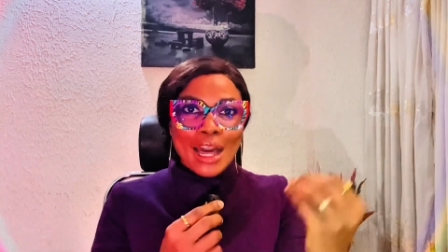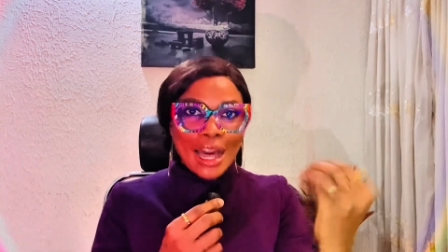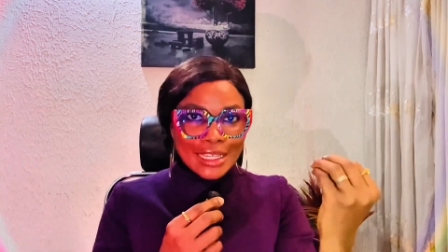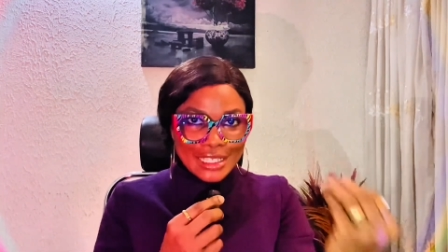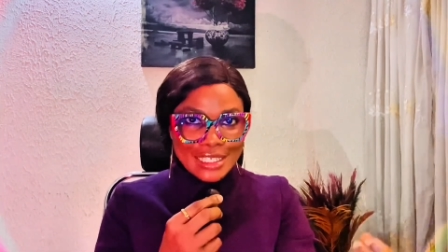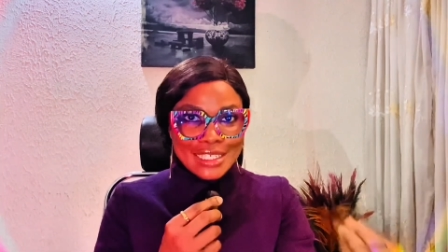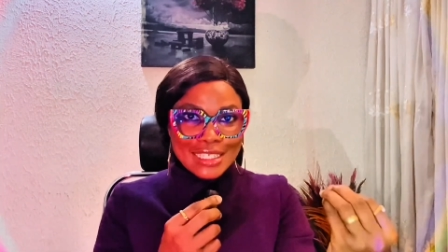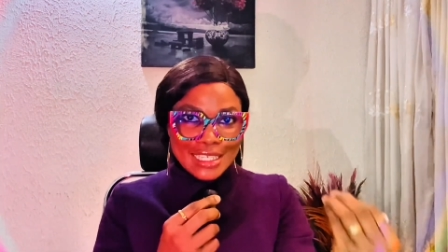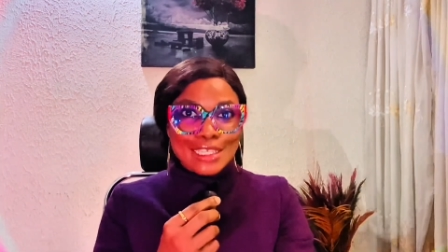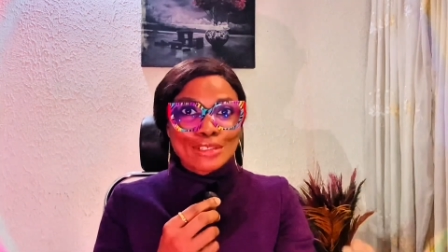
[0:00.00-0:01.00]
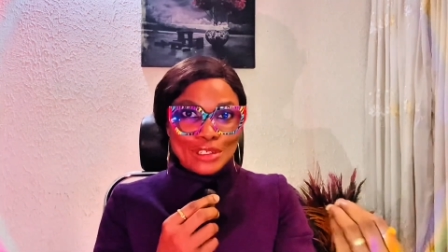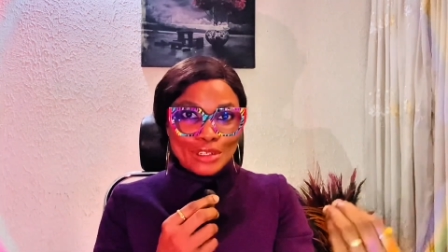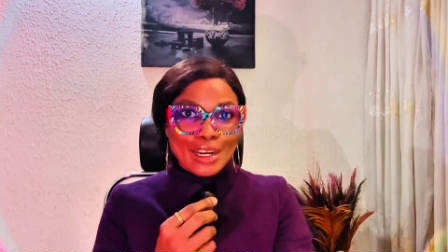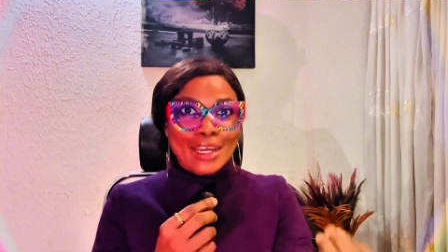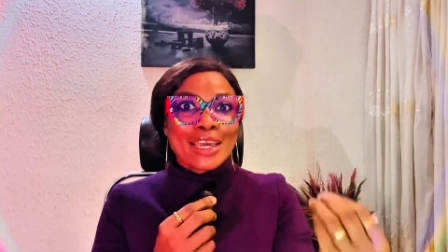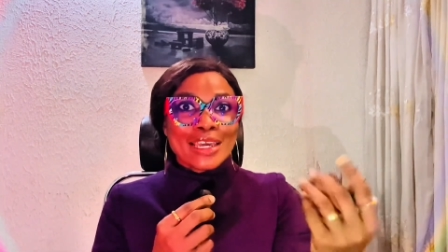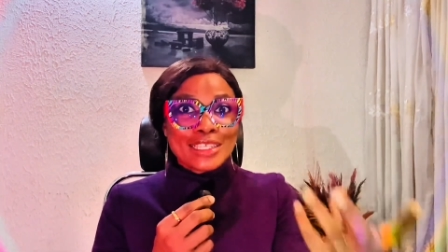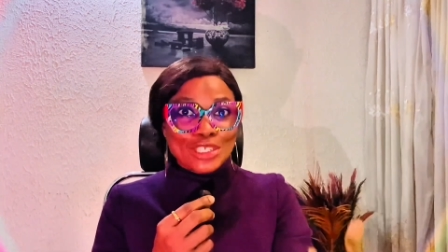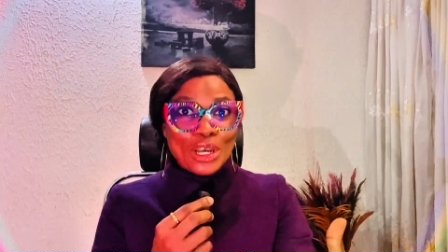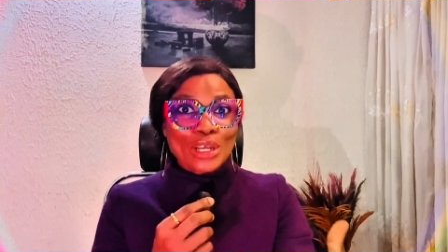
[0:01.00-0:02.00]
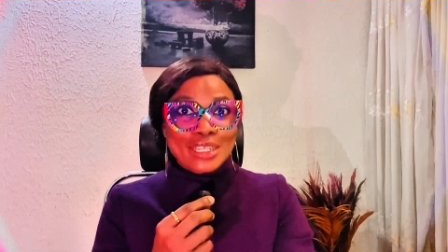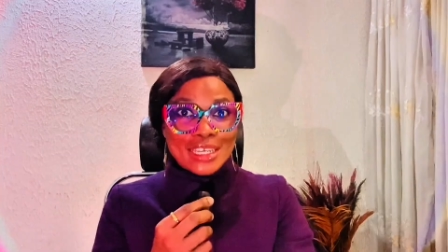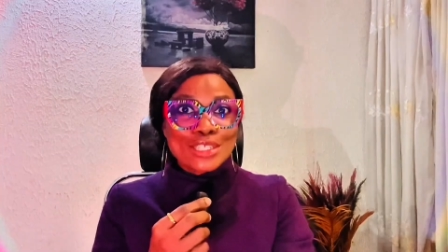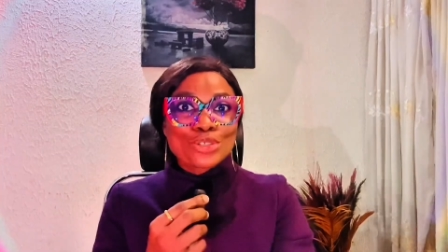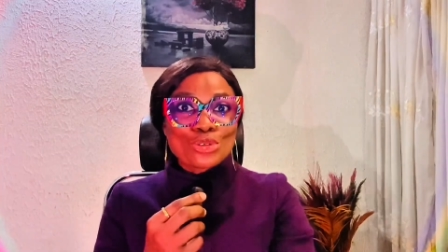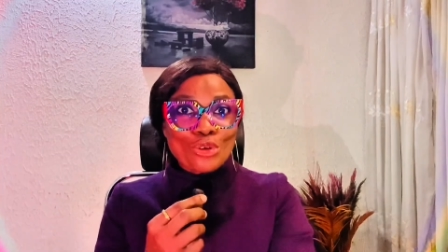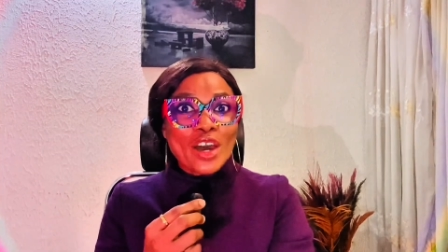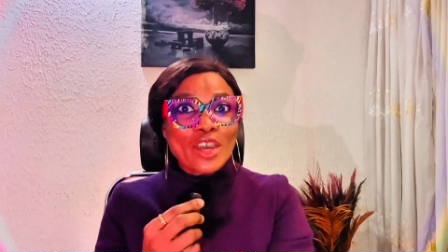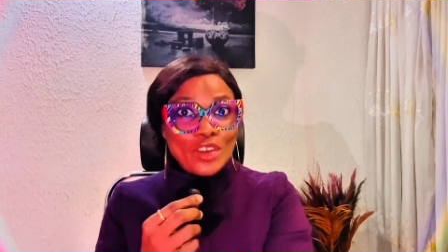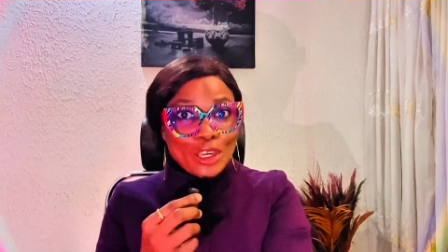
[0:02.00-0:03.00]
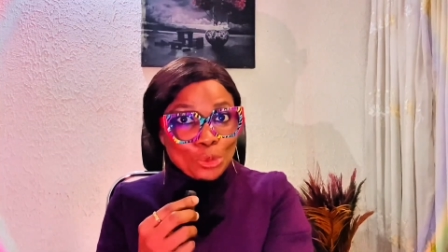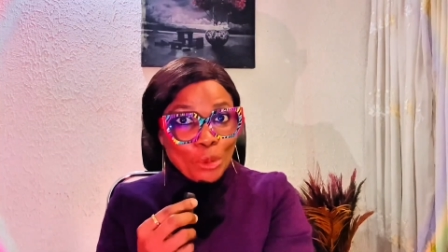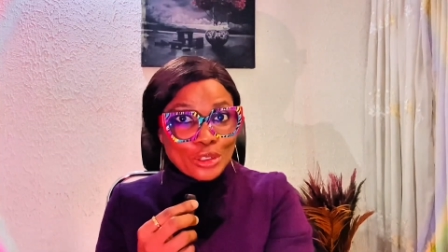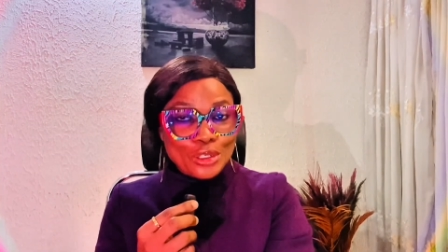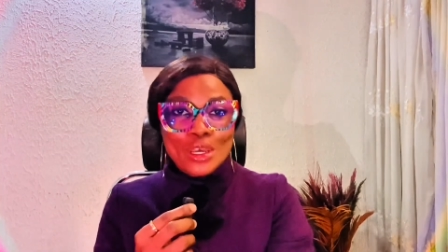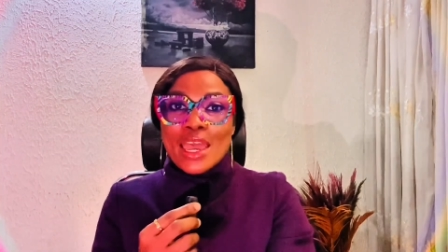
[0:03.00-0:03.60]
And this is the 10,000 Naira this child needs to survive each month.